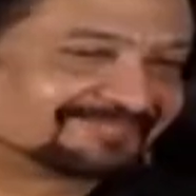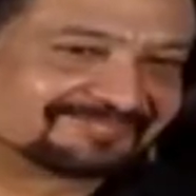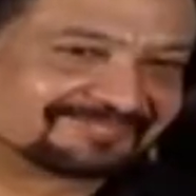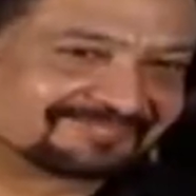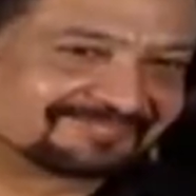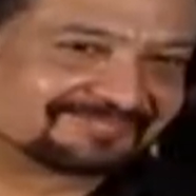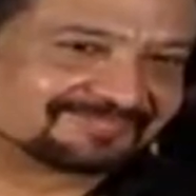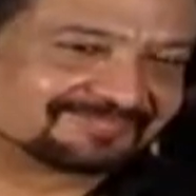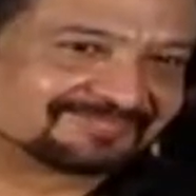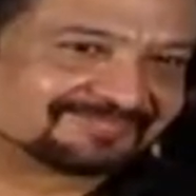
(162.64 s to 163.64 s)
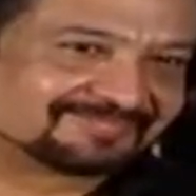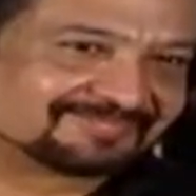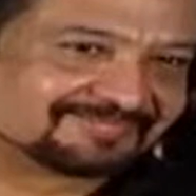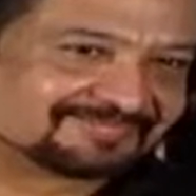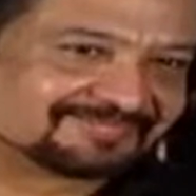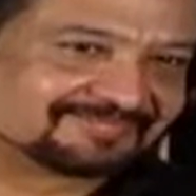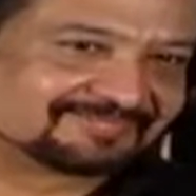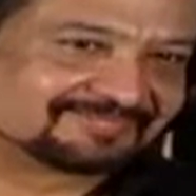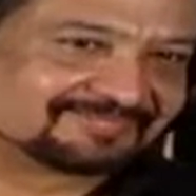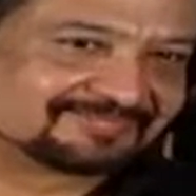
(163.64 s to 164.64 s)

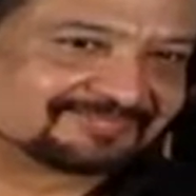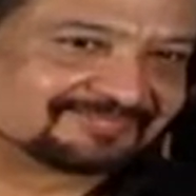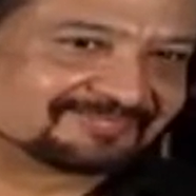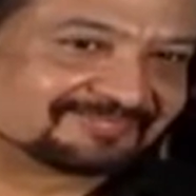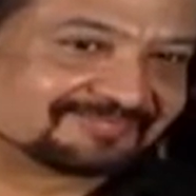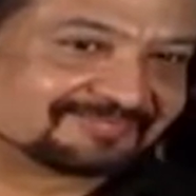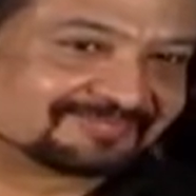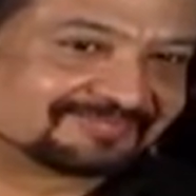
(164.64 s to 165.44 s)
No words are spoken by the person on screen.